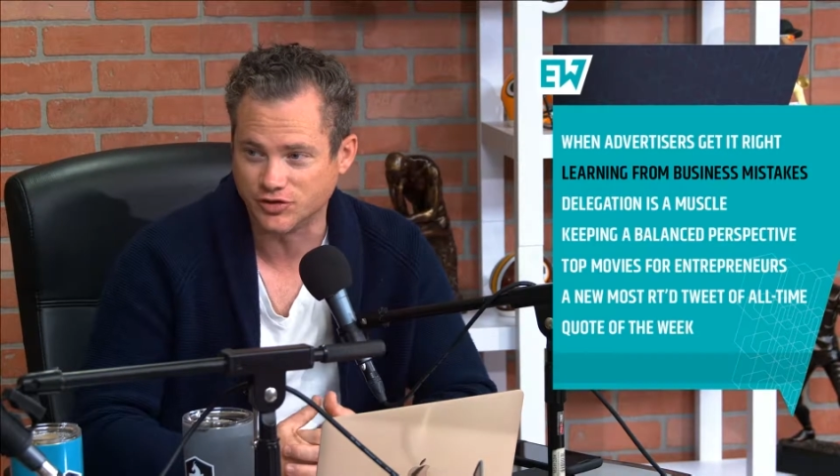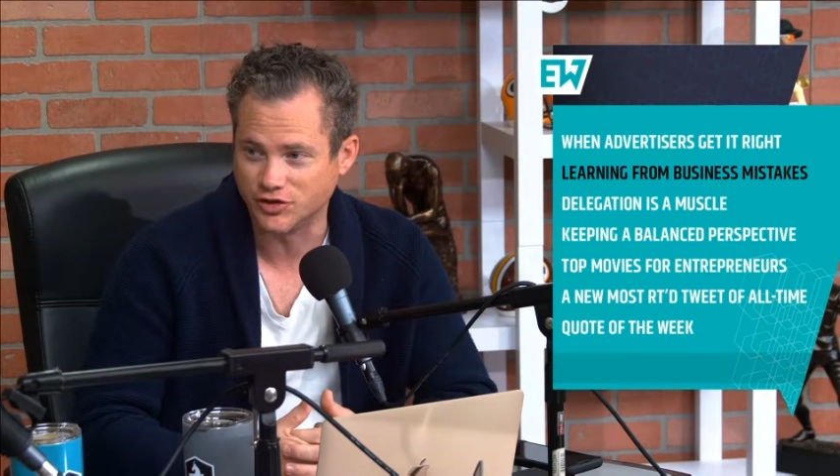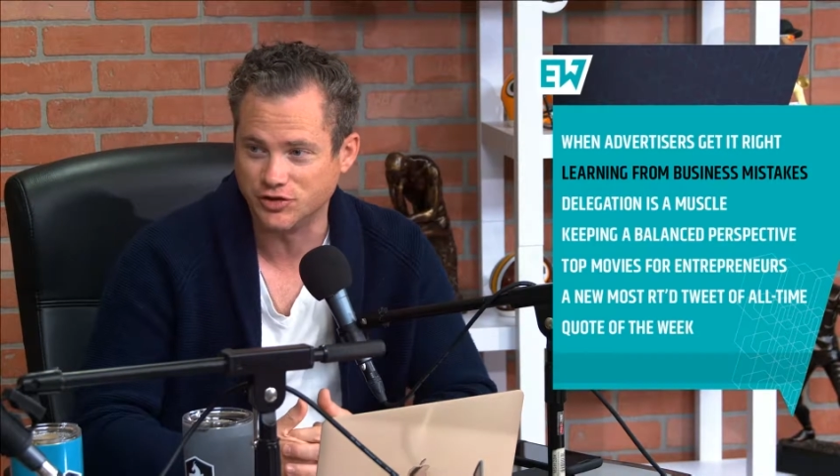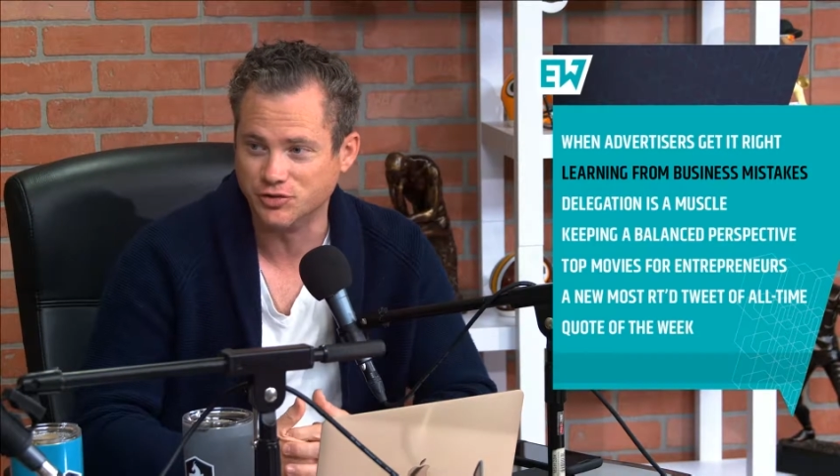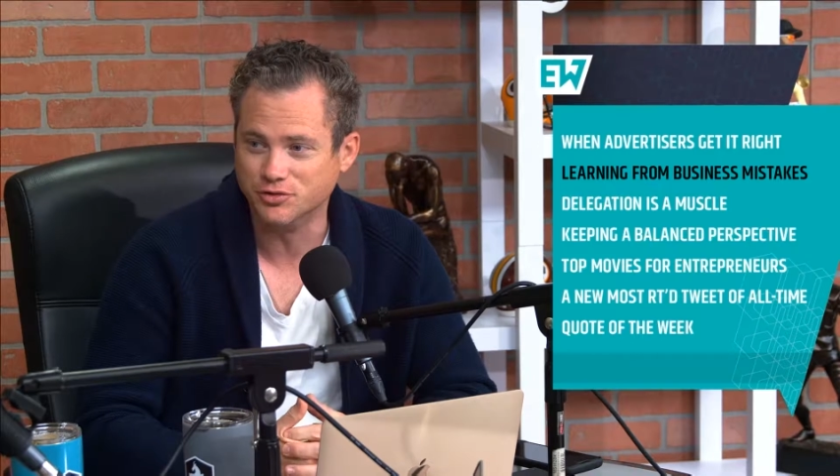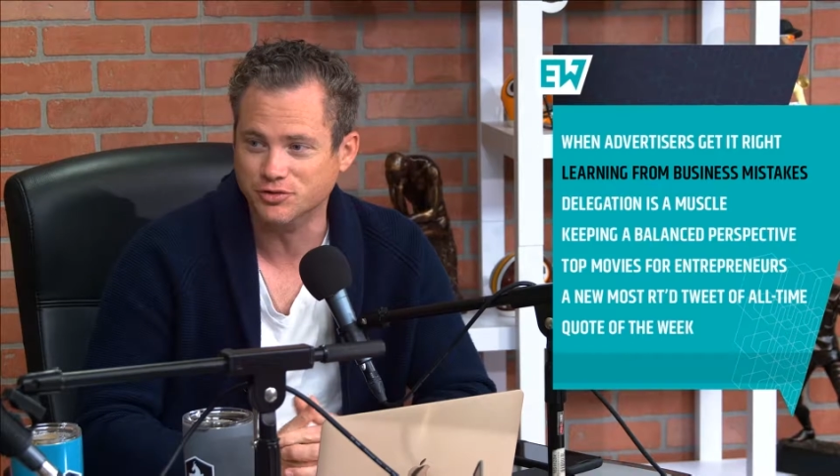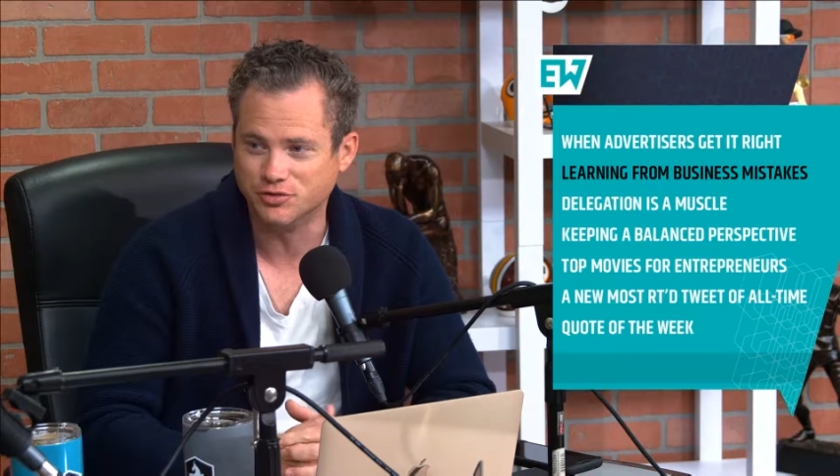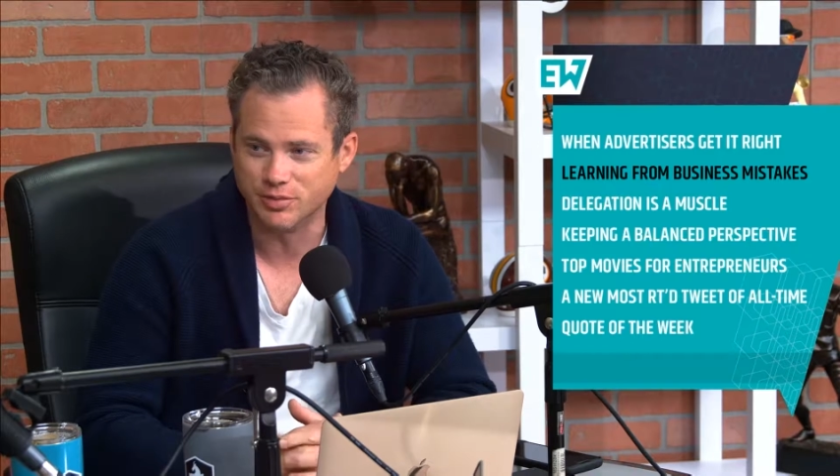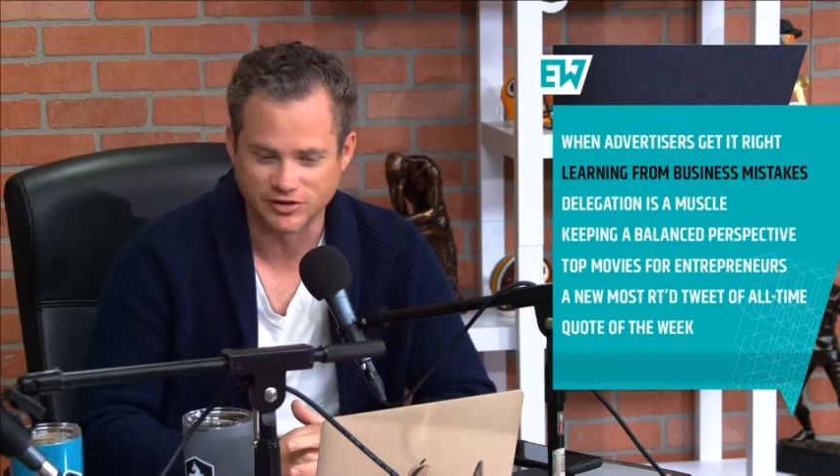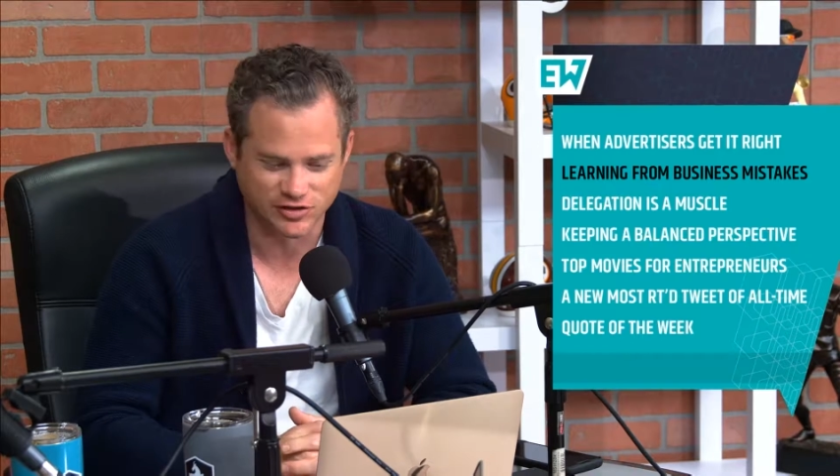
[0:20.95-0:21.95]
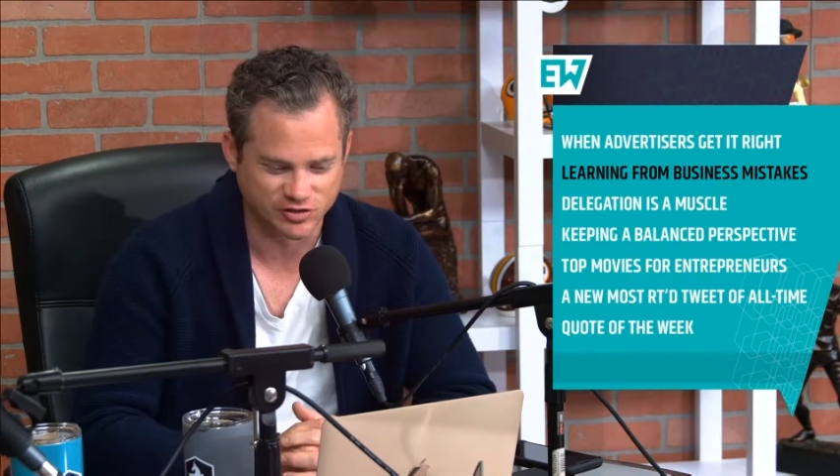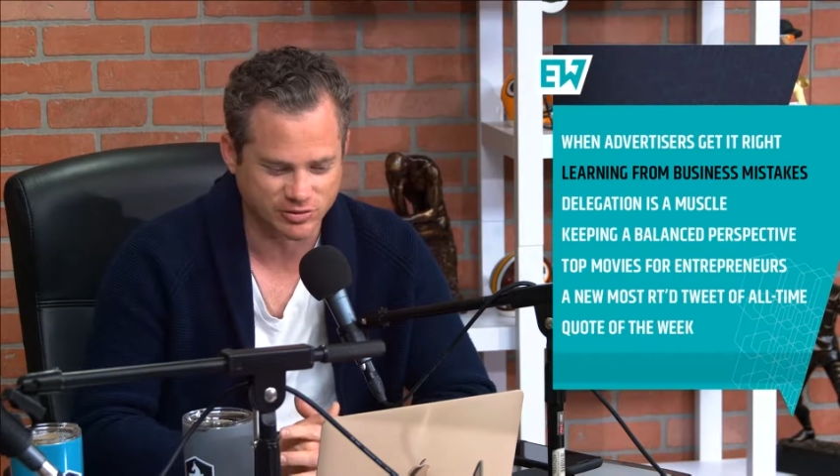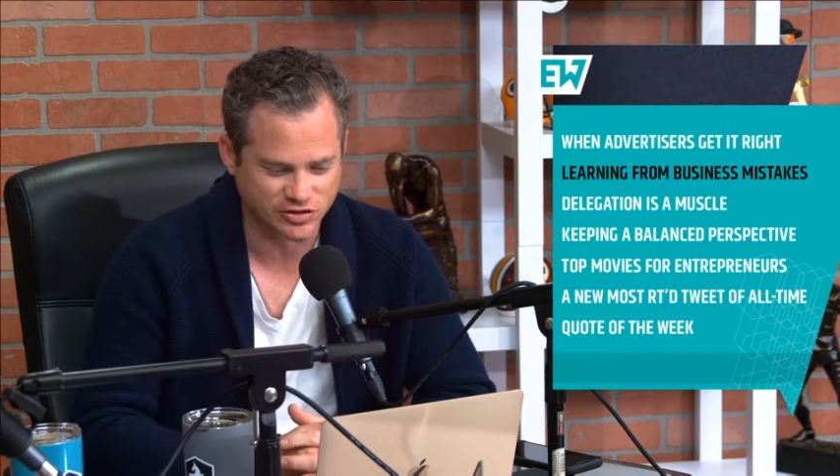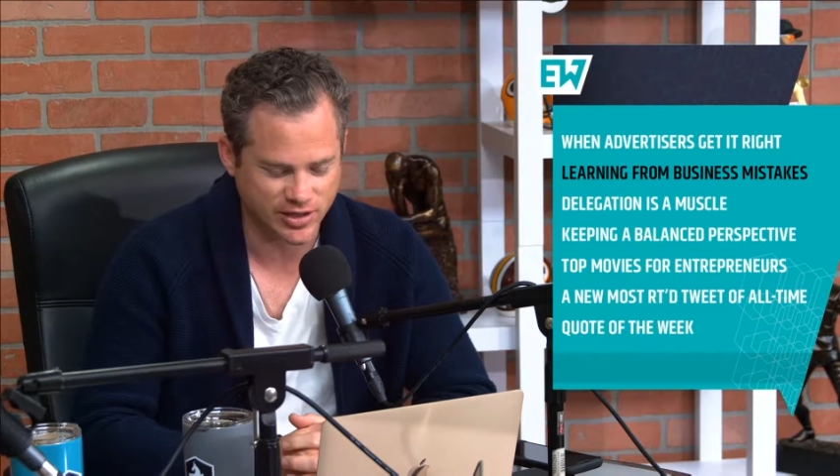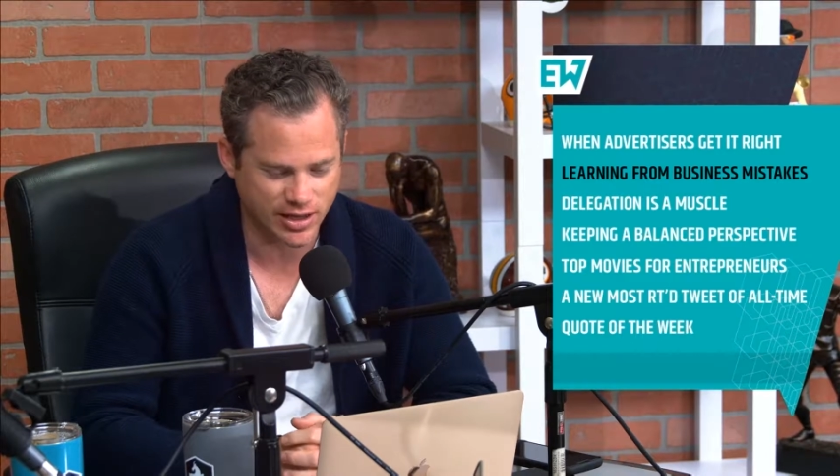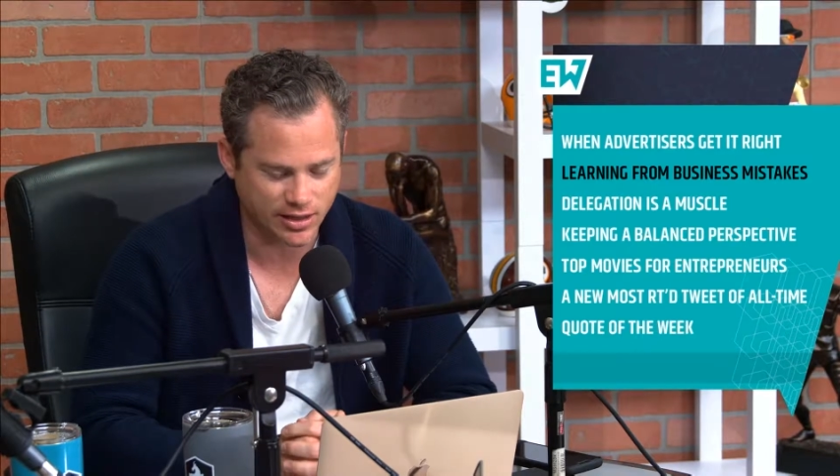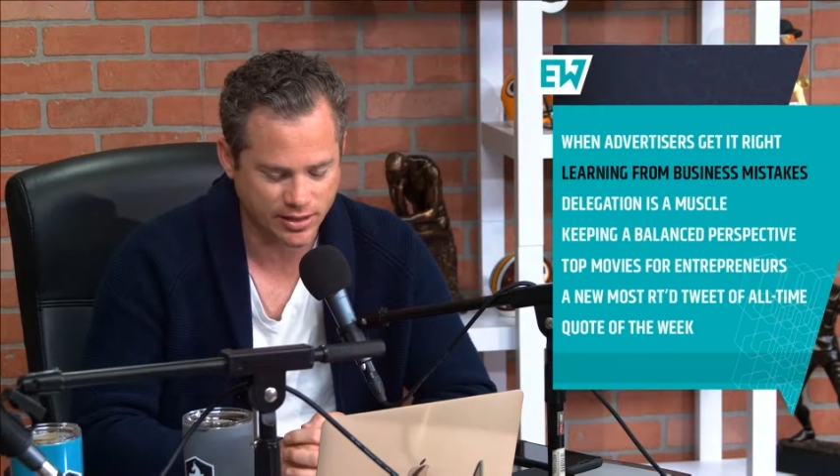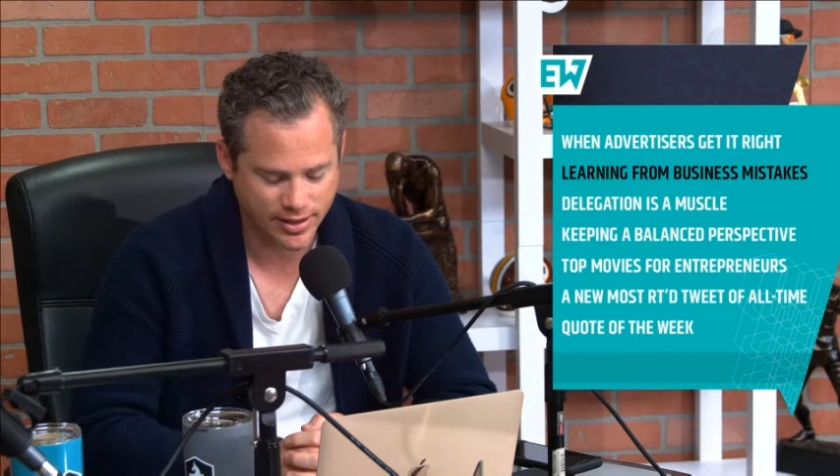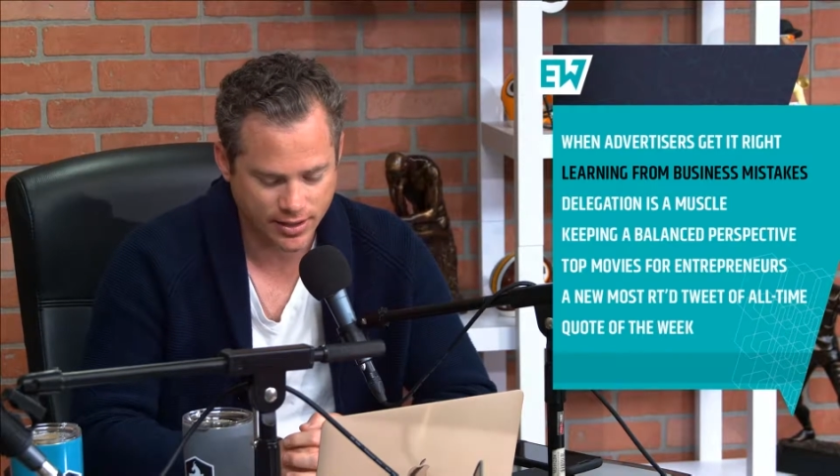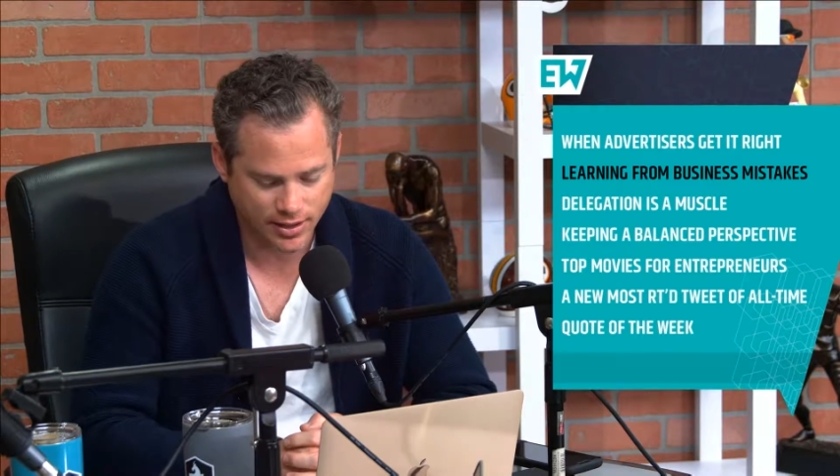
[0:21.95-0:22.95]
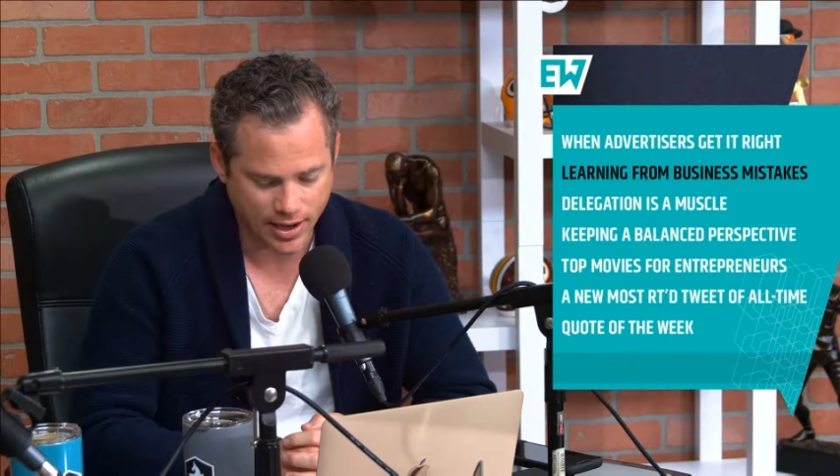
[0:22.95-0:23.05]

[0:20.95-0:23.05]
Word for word: was a huge business mistake.